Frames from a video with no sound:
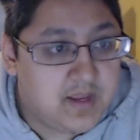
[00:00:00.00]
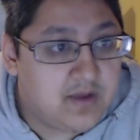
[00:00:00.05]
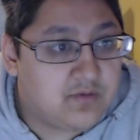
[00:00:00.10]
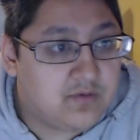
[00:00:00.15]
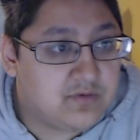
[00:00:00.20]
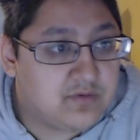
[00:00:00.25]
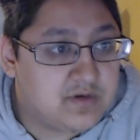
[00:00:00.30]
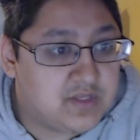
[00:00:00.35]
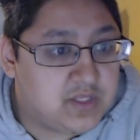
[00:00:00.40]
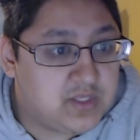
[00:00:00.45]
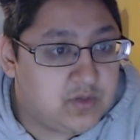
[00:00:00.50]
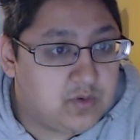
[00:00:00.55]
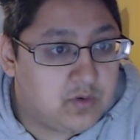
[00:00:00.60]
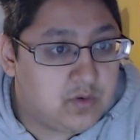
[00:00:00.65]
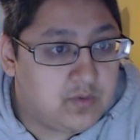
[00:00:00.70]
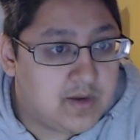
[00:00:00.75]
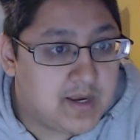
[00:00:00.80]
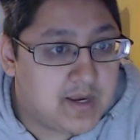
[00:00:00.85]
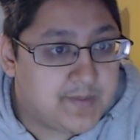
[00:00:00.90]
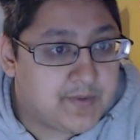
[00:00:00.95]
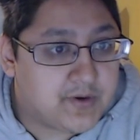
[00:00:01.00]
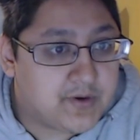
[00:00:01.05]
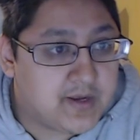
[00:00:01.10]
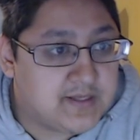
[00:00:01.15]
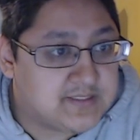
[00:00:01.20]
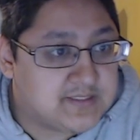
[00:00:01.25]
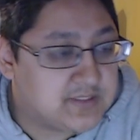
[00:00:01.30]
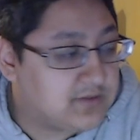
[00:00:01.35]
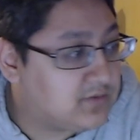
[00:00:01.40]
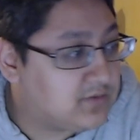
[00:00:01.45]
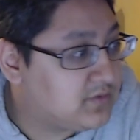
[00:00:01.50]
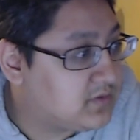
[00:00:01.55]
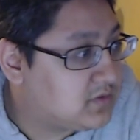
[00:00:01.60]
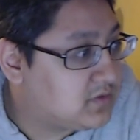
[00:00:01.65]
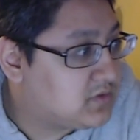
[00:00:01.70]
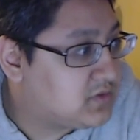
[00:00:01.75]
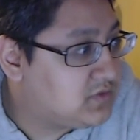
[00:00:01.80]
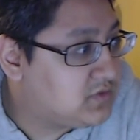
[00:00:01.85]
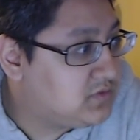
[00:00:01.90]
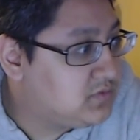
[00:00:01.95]
Now we're in QooApp. Okay, so
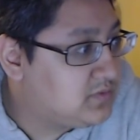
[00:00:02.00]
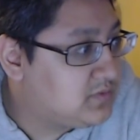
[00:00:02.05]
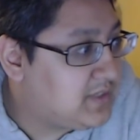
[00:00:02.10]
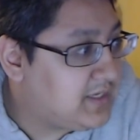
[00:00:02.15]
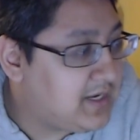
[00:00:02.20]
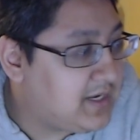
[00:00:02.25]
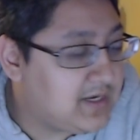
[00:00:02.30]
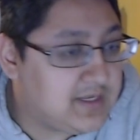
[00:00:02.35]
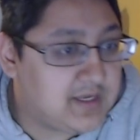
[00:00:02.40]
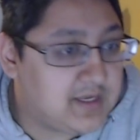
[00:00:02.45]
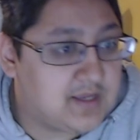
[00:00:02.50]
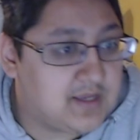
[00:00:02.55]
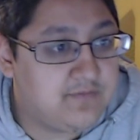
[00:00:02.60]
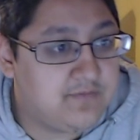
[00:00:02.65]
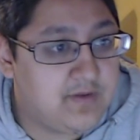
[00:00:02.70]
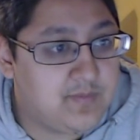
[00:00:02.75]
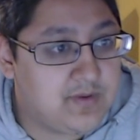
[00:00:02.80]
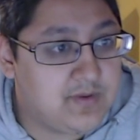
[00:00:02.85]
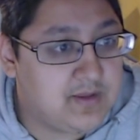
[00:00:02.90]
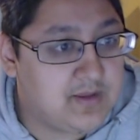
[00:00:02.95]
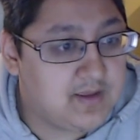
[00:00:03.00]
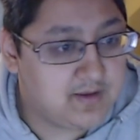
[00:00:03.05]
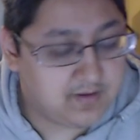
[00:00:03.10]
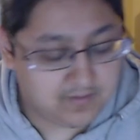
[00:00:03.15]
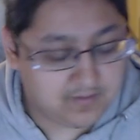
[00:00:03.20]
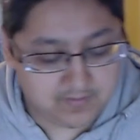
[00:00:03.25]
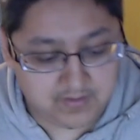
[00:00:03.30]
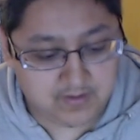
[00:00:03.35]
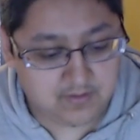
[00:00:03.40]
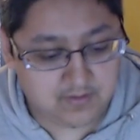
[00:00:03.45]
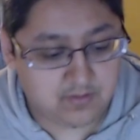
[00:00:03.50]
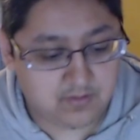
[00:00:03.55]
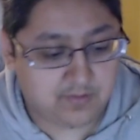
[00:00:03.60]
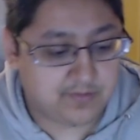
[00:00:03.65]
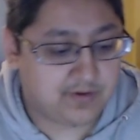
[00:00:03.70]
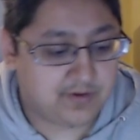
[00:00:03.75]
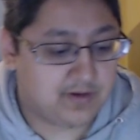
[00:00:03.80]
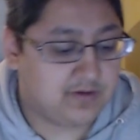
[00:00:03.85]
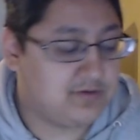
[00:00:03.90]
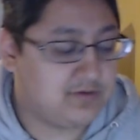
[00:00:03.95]
to get any kind of A P K here, all
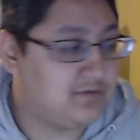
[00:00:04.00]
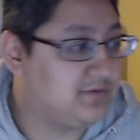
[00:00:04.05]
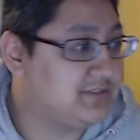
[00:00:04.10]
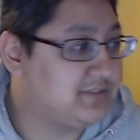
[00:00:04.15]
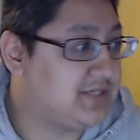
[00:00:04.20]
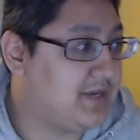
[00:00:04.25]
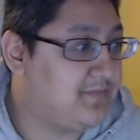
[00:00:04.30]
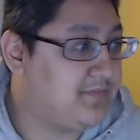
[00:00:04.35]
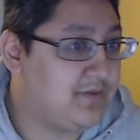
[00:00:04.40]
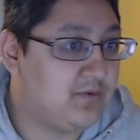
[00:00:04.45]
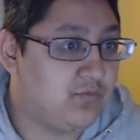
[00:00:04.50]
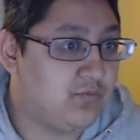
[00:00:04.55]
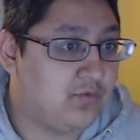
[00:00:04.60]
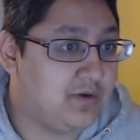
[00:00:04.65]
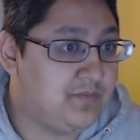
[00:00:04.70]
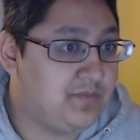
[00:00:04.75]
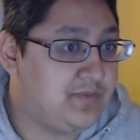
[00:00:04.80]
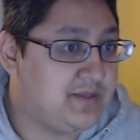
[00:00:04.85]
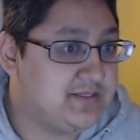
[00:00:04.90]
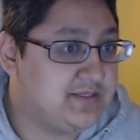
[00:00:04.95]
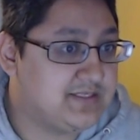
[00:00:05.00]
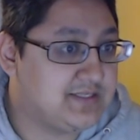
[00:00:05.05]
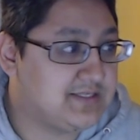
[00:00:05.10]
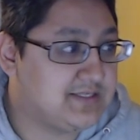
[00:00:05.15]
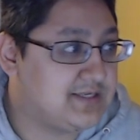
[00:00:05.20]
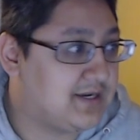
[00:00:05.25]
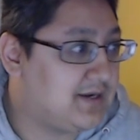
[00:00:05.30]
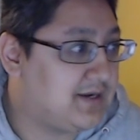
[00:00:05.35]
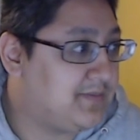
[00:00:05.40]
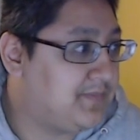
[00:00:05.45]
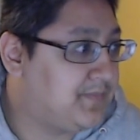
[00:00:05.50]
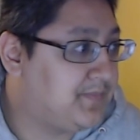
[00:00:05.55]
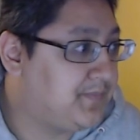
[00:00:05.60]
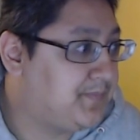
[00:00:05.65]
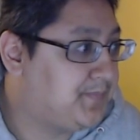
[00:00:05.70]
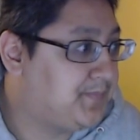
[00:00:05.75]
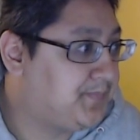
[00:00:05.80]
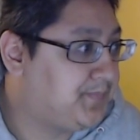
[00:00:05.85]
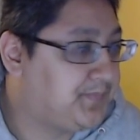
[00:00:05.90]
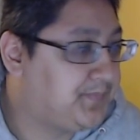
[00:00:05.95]
you're gonna do is type in One Piece at the top.
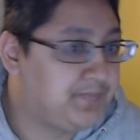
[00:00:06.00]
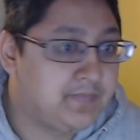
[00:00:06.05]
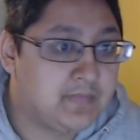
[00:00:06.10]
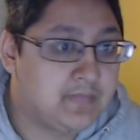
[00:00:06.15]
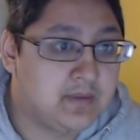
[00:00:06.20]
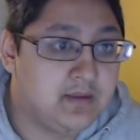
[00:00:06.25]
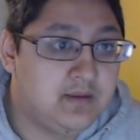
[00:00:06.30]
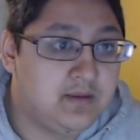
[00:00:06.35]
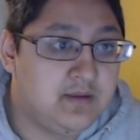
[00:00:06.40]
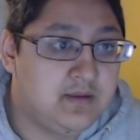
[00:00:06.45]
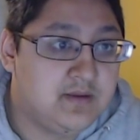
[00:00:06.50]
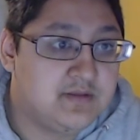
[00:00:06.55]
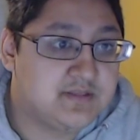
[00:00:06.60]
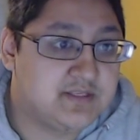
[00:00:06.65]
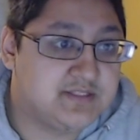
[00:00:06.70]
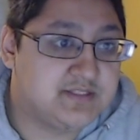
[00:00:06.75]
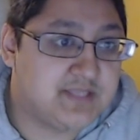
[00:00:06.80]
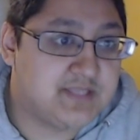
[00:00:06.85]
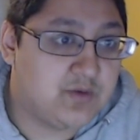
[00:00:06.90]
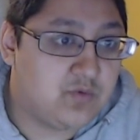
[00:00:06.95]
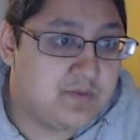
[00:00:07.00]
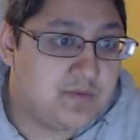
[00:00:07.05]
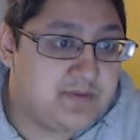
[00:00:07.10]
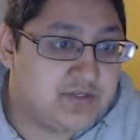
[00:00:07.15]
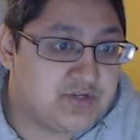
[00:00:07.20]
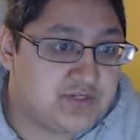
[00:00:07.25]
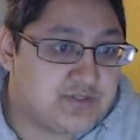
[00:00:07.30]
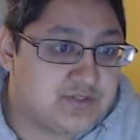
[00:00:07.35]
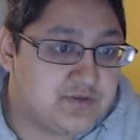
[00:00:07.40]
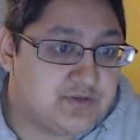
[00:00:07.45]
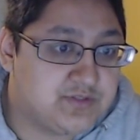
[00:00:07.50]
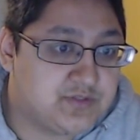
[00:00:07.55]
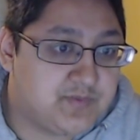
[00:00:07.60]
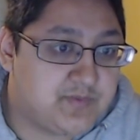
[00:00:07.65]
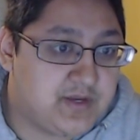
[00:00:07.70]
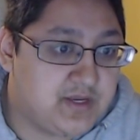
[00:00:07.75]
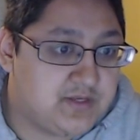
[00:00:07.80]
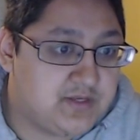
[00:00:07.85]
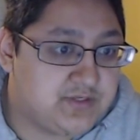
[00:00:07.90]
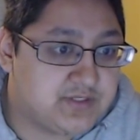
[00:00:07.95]
It's gonna say One Piece Treasure Cruise
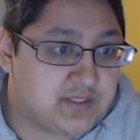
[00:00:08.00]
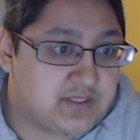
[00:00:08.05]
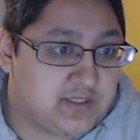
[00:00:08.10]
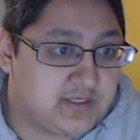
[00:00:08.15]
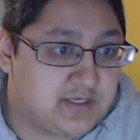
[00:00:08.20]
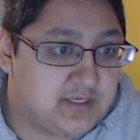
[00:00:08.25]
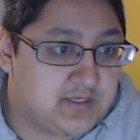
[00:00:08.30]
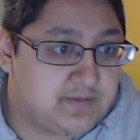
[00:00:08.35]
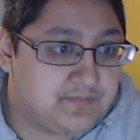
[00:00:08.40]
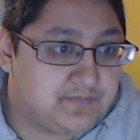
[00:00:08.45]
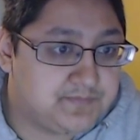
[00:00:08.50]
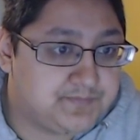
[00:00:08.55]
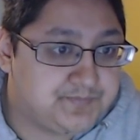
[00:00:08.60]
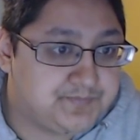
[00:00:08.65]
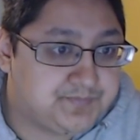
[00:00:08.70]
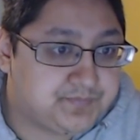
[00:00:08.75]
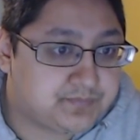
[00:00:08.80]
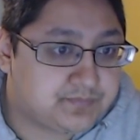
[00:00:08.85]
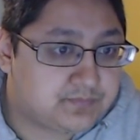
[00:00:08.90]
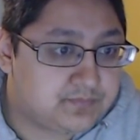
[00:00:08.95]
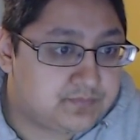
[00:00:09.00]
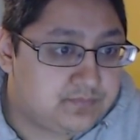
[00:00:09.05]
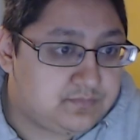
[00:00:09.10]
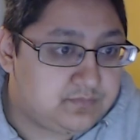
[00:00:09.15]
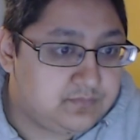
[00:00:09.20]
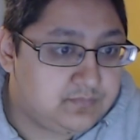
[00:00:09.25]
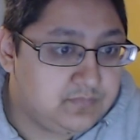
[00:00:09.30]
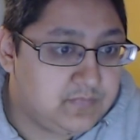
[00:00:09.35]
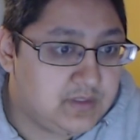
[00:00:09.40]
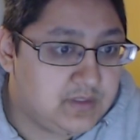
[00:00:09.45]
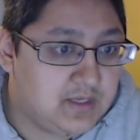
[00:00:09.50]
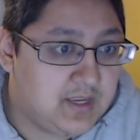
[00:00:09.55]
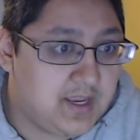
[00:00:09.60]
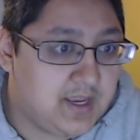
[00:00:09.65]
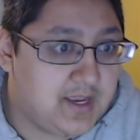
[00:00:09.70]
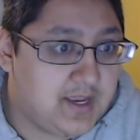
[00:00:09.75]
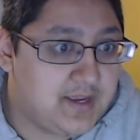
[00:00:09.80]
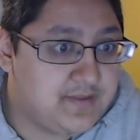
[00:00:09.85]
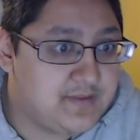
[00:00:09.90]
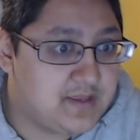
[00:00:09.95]
Japan, just click it,
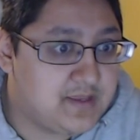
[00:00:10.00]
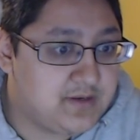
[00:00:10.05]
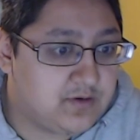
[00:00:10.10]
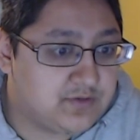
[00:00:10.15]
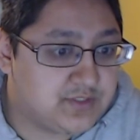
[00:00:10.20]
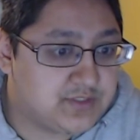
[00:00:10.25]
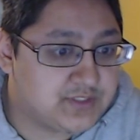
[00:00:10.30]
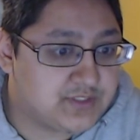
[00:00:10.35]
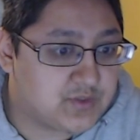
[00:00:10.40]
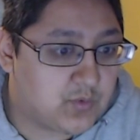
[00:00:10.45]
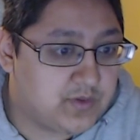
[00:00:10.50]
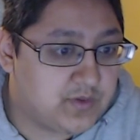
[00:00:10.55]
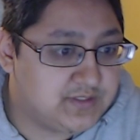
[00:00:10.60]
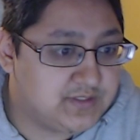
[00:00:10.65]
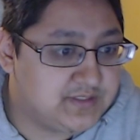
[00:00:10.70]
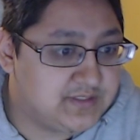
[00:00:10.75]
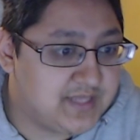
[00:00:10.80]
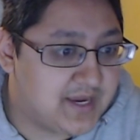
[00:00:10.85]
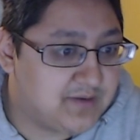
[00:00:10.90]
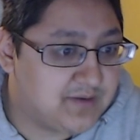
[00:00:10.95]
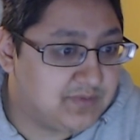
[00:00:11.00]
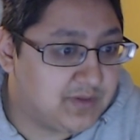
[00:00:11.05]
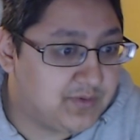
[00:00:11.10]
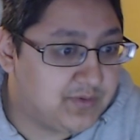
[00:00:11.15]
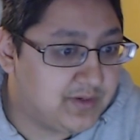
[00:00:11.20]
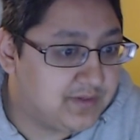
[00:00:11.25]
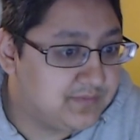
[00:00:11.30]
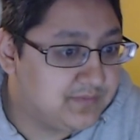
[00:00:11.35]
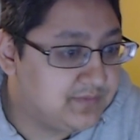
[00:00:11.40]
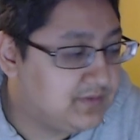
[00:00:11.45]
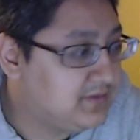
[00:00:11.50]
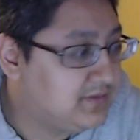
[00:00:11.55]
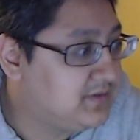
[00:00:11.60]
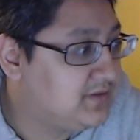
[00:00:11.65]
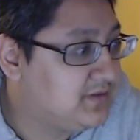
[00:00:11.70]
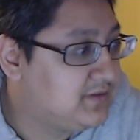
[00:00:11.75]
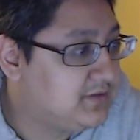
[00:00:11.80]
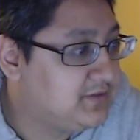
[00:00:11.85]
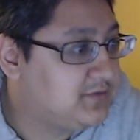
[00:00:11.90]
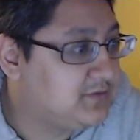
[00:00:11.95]
and then you're just going to download it.
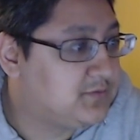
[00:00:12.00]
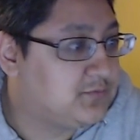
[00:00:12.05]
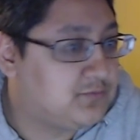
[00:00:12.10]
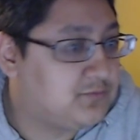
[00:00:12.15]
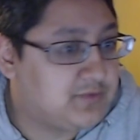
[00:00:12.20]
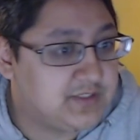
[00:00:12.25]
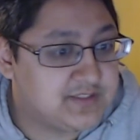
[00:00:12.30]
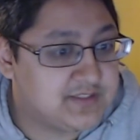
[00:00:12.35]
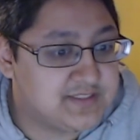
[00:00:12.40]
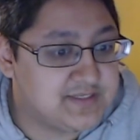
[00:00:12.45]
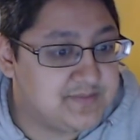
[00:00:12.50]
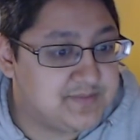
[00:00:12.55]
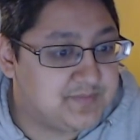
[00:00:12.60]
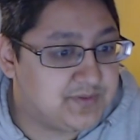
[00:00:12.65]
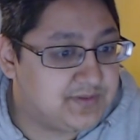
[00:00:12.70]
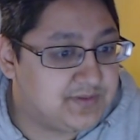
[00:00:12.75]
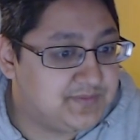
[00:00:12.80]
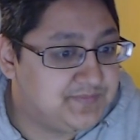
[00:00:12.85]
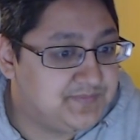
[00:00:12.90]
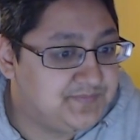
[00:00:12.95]
Real simple.